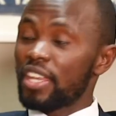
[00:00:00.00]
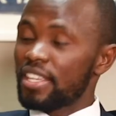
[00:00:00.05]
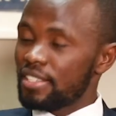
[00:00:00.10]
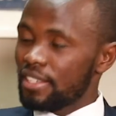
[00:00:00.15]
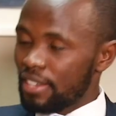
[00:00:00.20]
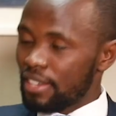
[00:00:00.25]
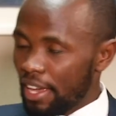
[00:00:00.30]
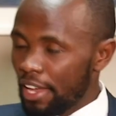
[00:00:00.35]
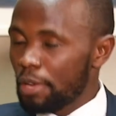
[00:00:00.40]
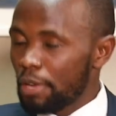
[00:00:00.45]
does
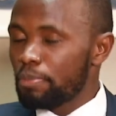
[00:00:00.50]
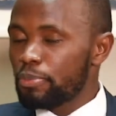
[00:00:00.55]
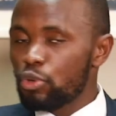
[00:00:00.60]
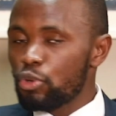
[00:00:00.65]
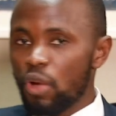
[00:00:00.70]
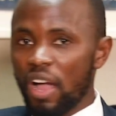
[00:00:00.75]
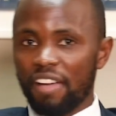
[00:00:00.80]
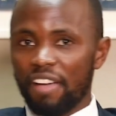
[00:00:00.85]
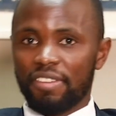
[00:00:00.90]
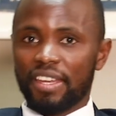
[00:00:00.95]
it help
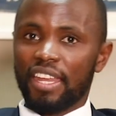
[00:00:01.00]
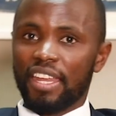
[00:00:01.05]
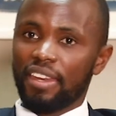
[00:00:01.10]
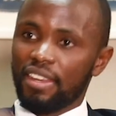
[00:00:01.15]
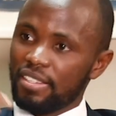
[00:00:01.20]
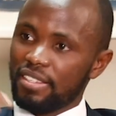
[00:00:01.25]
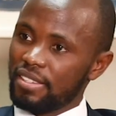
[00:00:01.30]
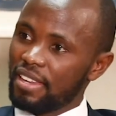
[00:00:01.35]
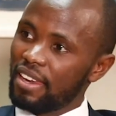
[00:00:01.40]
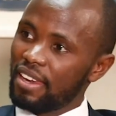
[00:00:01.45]
to have an
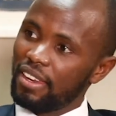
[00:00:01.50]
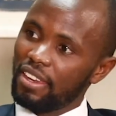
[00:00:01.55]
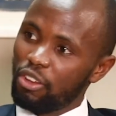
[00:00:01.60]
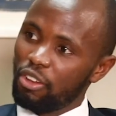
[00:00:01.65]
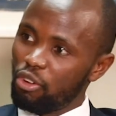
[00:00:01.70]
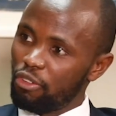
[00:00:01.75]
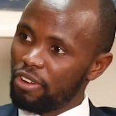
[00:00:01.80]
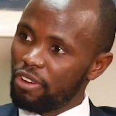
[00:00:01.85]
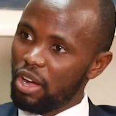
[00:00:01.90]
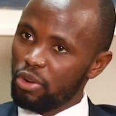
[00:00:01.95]
understanding
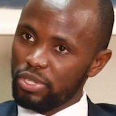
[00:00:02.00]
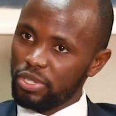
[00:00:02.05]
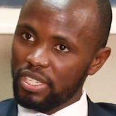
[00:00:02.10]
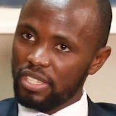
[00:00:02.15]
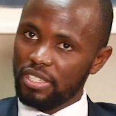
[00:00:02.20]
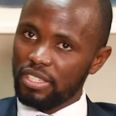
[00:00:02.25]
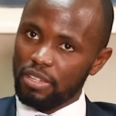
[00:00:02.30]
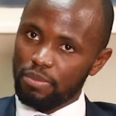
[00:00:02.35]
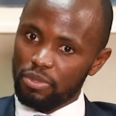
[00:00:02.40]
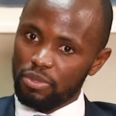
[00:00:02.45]
of how
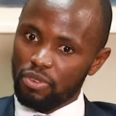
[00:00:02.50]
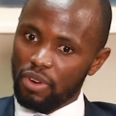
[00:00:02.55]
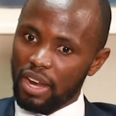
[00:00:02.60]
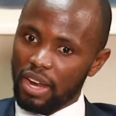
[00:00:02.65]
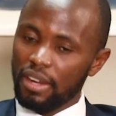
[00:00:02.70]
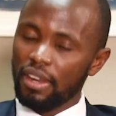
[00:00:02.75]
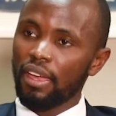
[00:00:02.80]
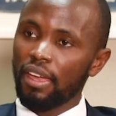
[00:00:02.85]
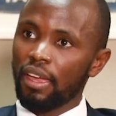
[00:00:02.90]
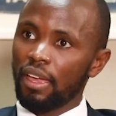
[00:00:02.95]
systems
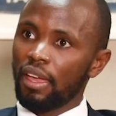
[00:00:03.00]
run?